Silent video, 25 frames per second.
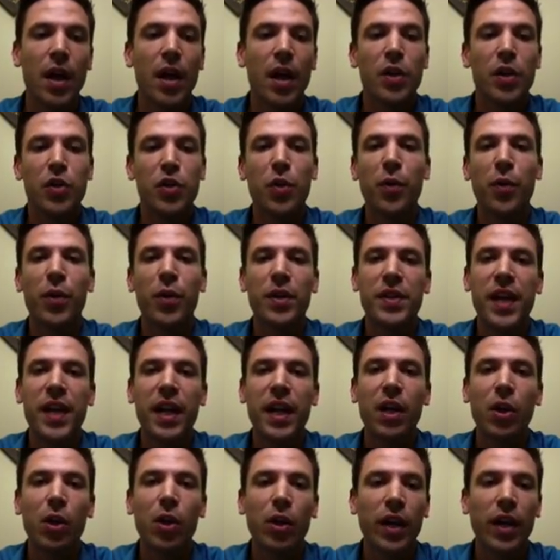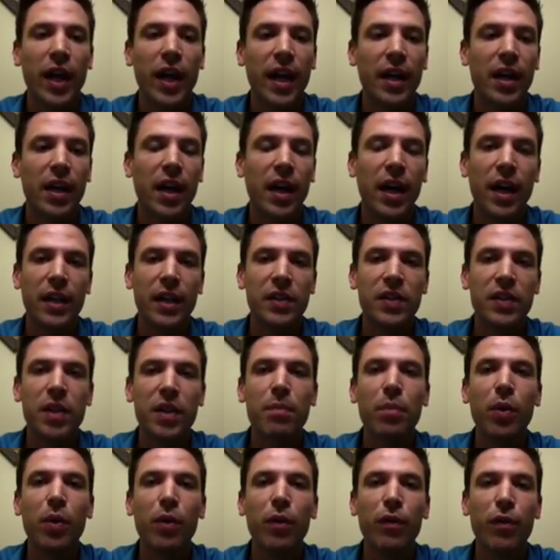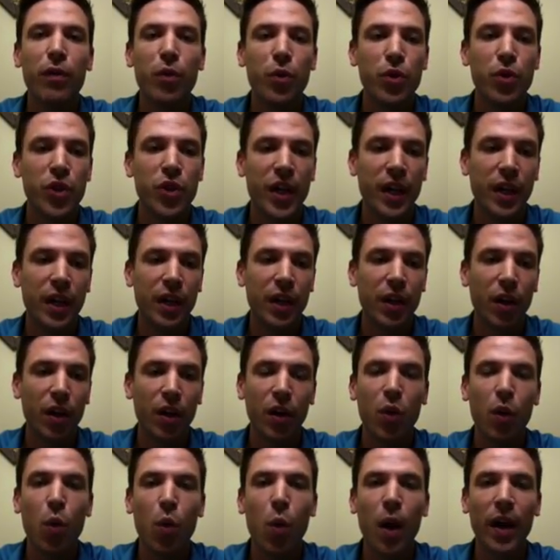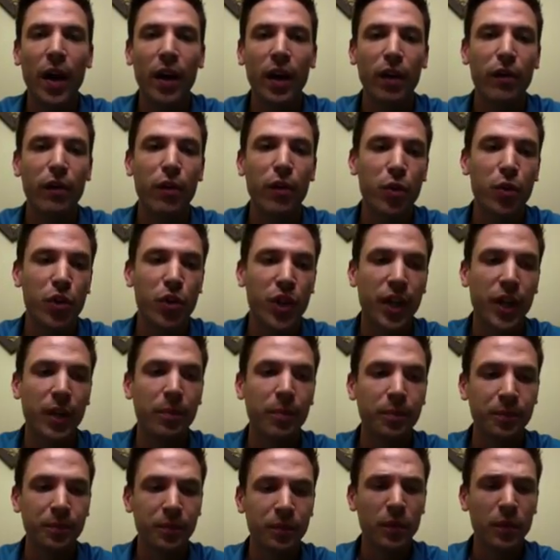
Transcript: So we're going to take a look at a simple food chain here, an aquatic food chain.